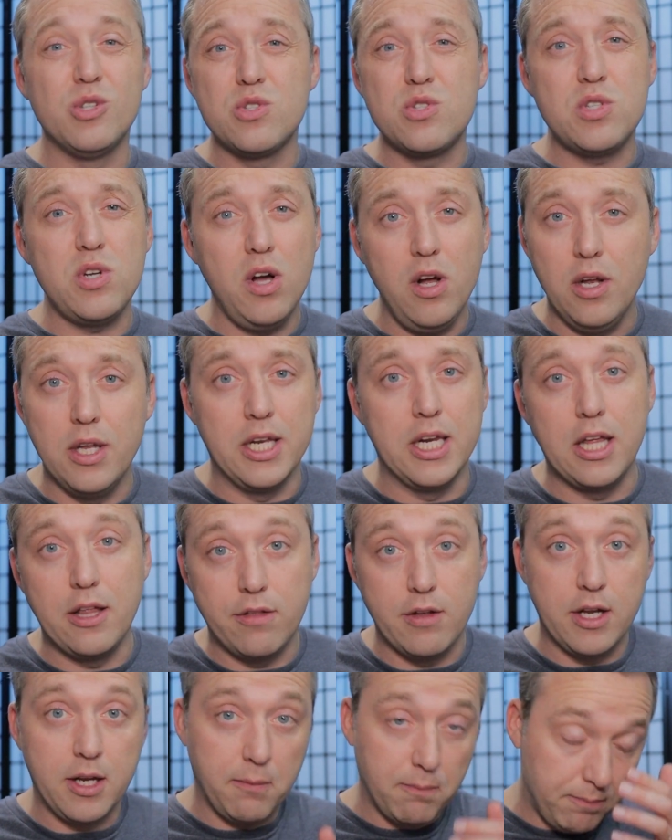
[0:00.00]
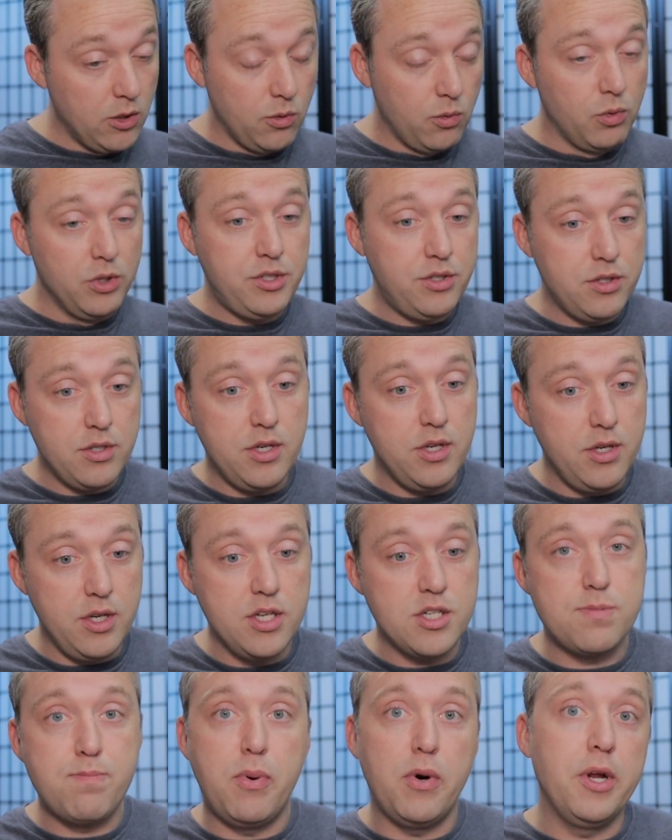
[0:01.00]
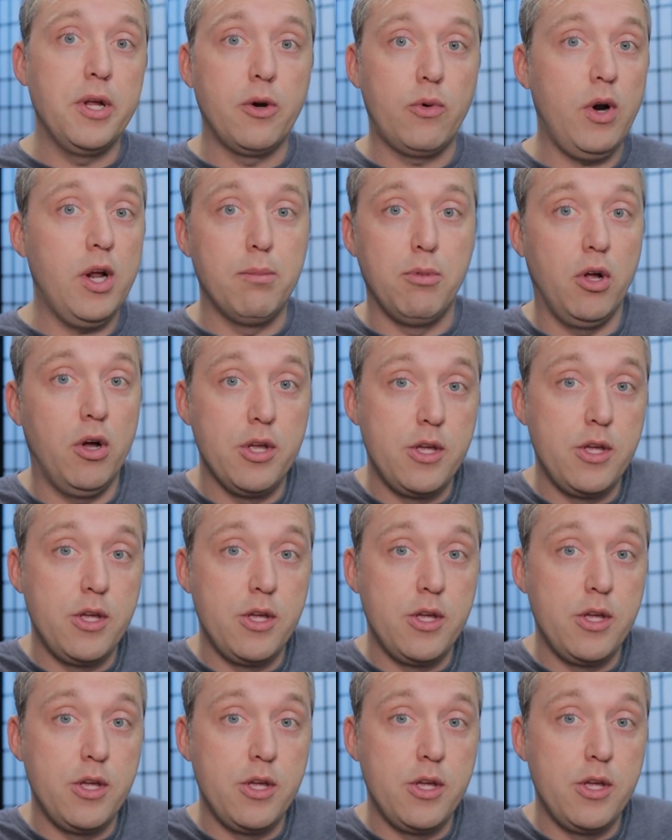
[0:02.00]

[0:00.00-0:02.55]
to install anything which is pretty incredible.